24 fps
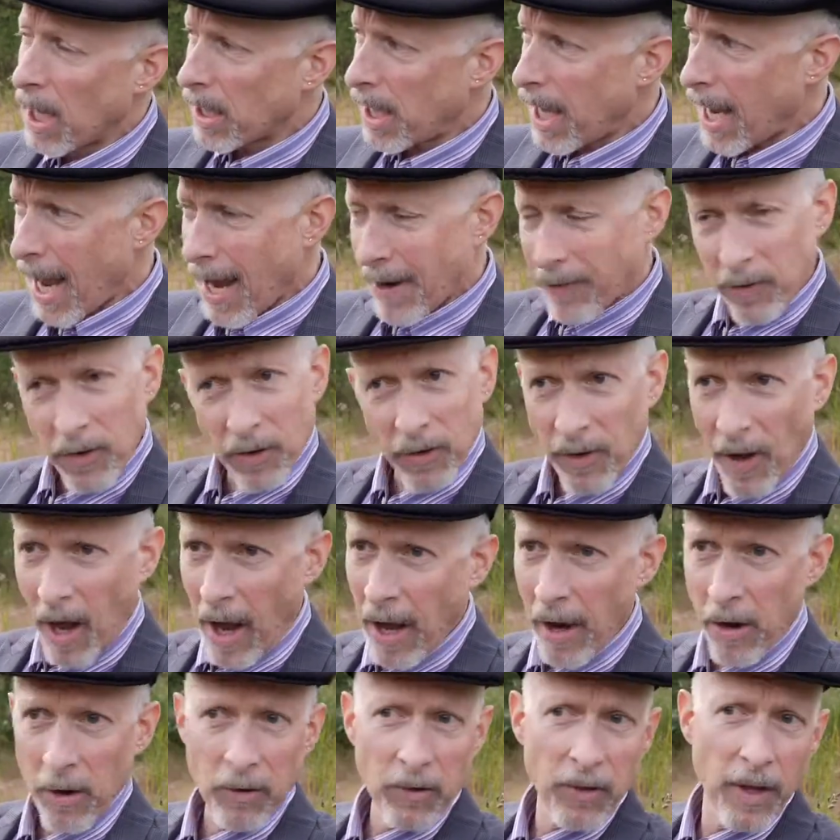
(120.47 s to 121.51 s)
They have
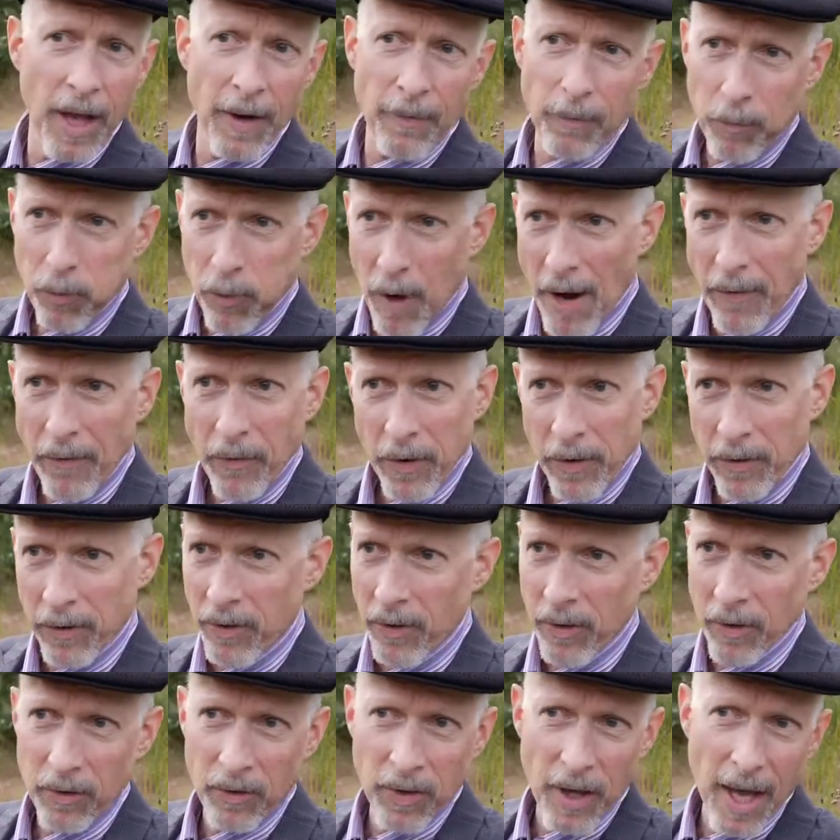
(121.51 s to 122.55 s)
desires, they have
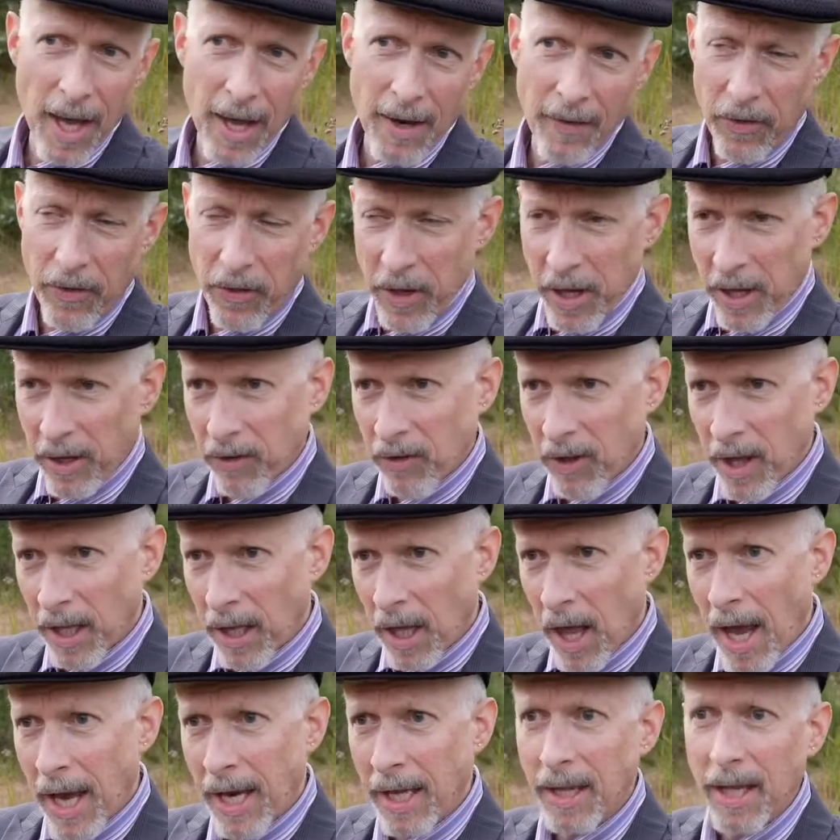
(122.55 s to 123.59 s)
preferences, they things they
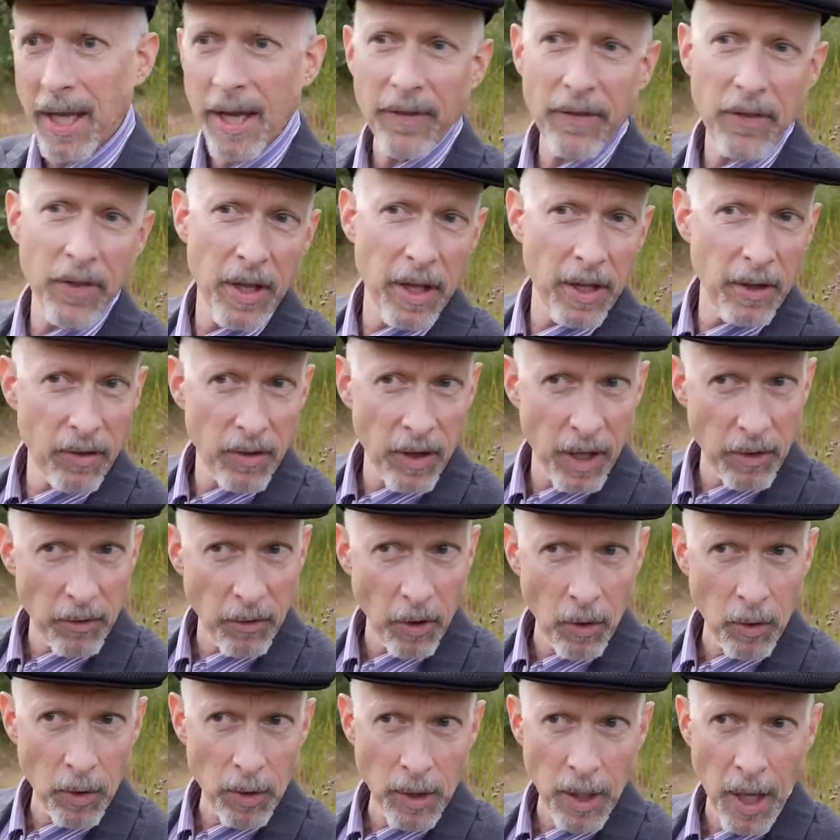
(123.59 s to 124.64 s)
like, they have things they
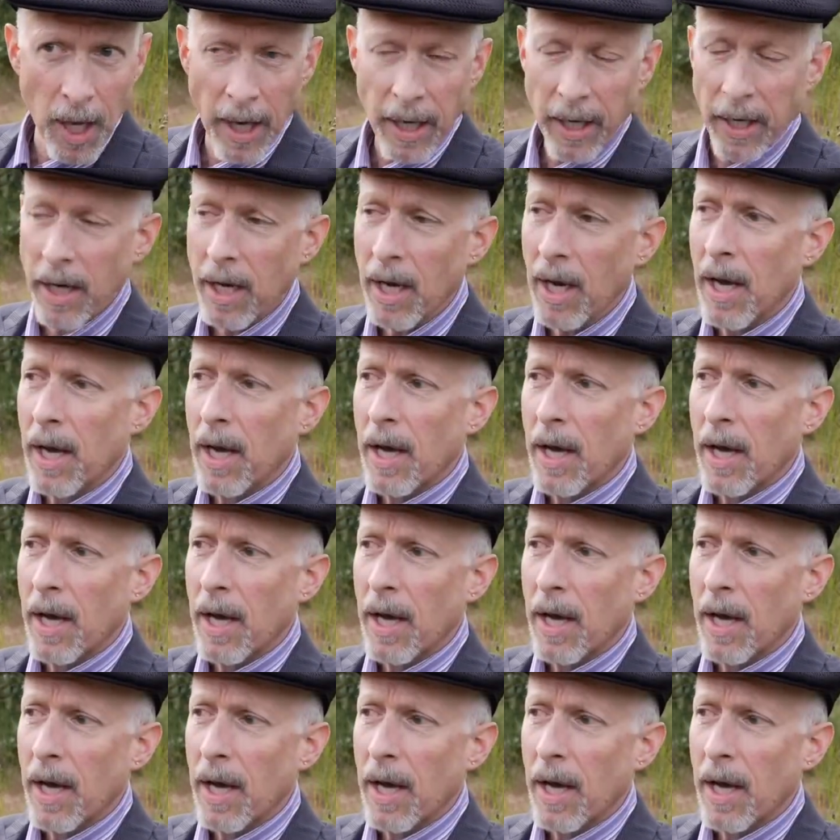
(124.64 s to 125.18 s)
don't like.